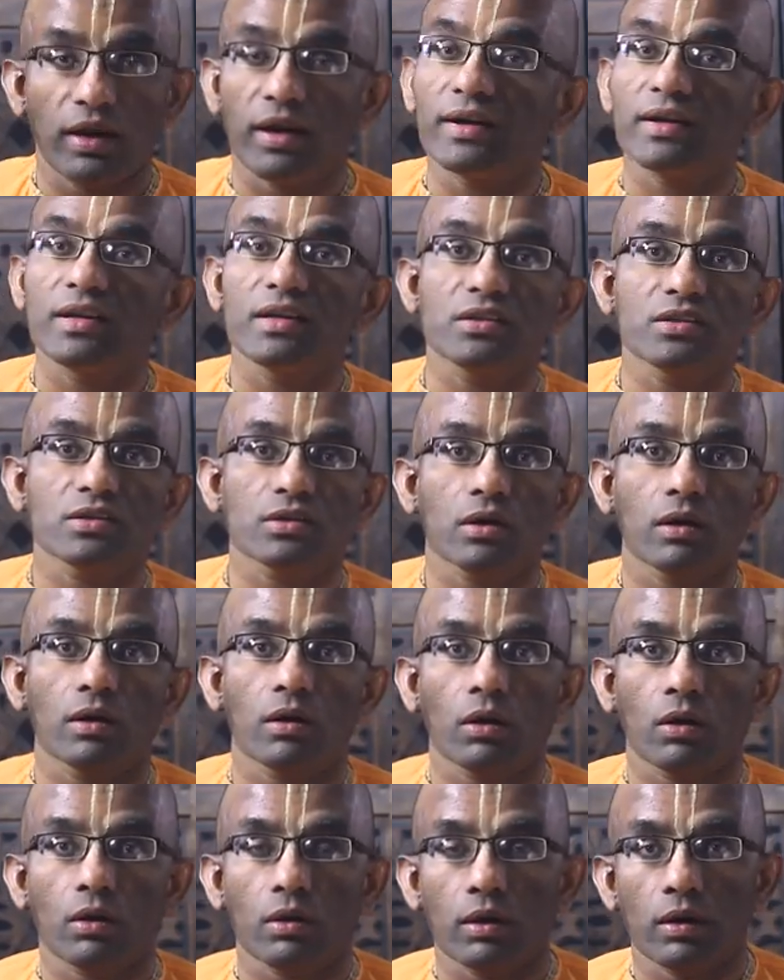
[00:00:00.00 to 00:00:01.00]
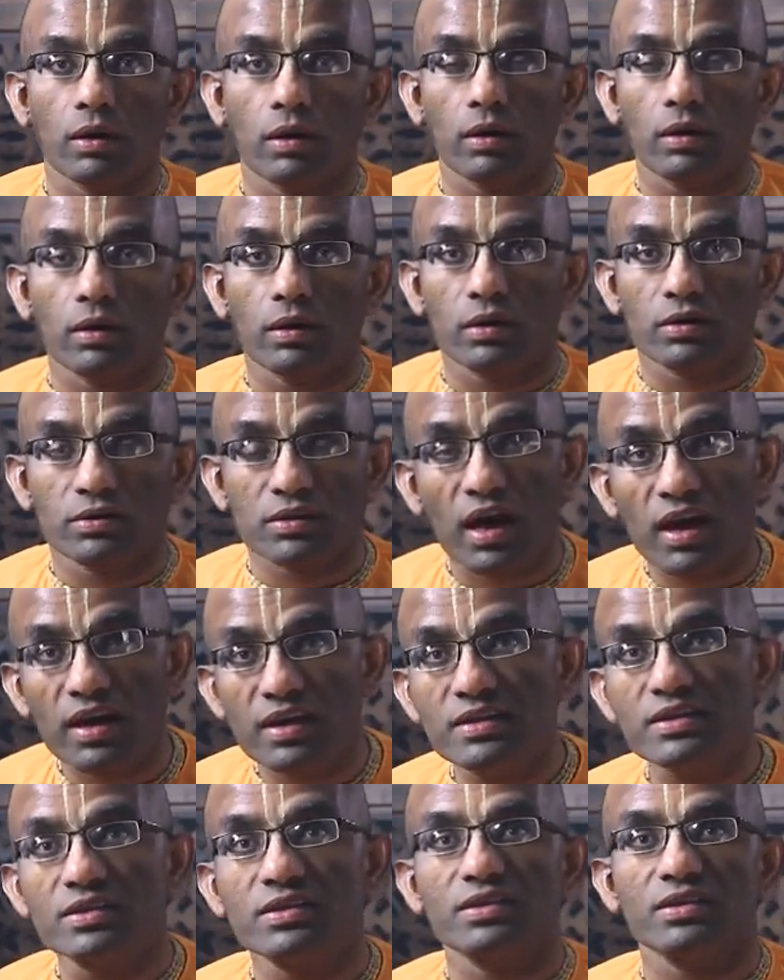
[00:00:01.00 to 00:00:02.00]
It is
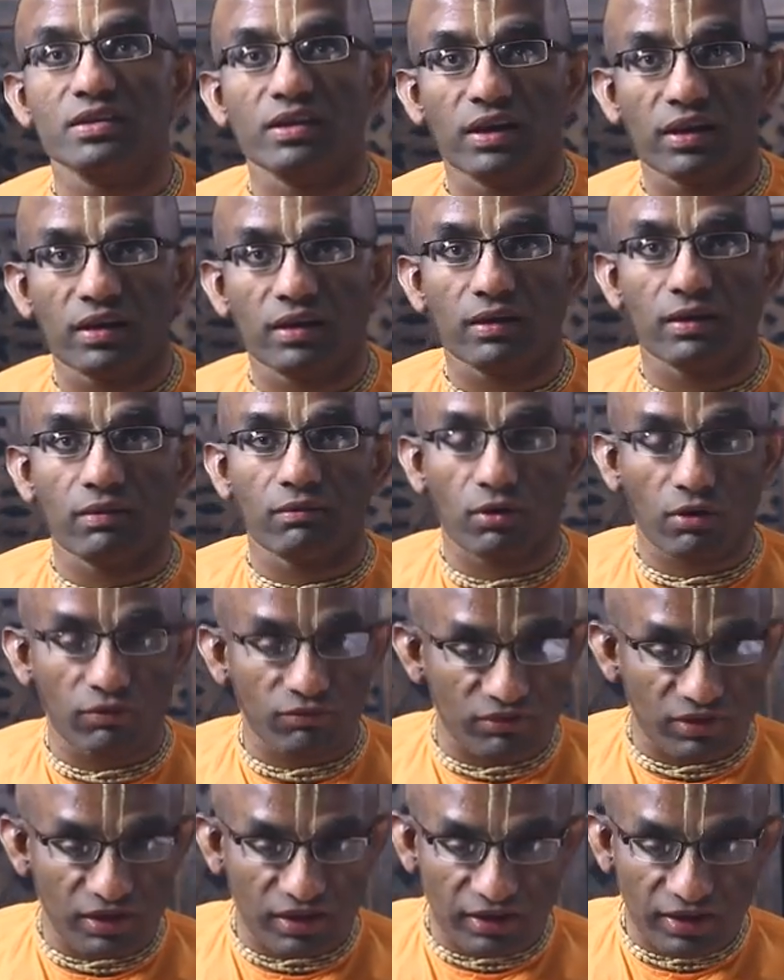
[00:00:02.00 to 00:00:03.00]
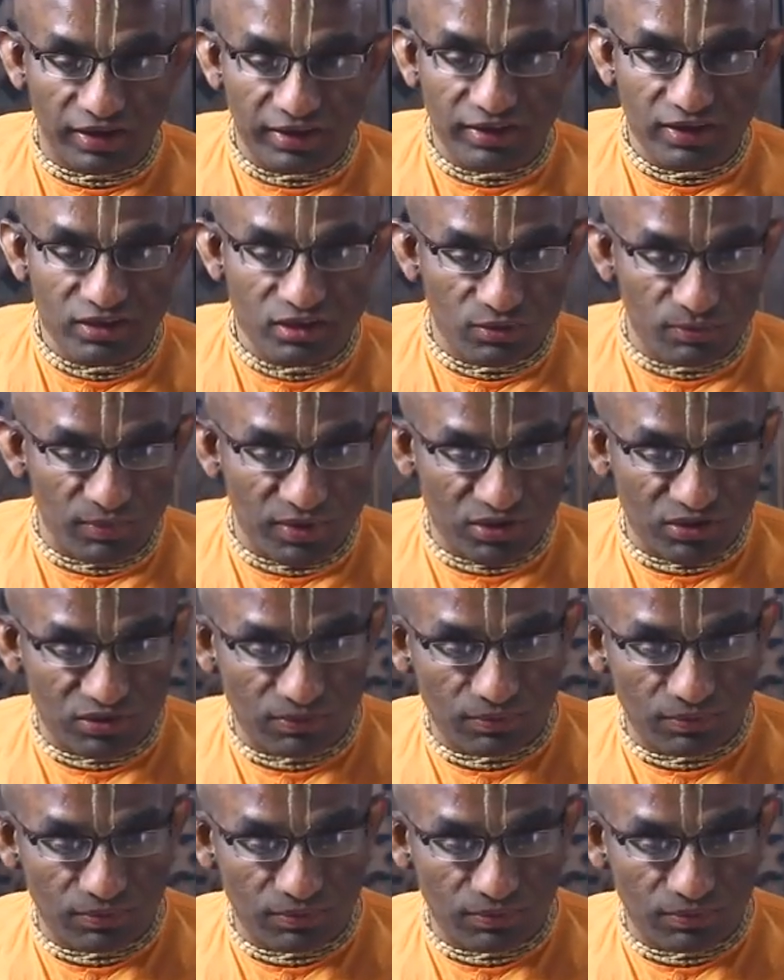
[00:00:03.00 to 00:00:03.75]
science one of the greatest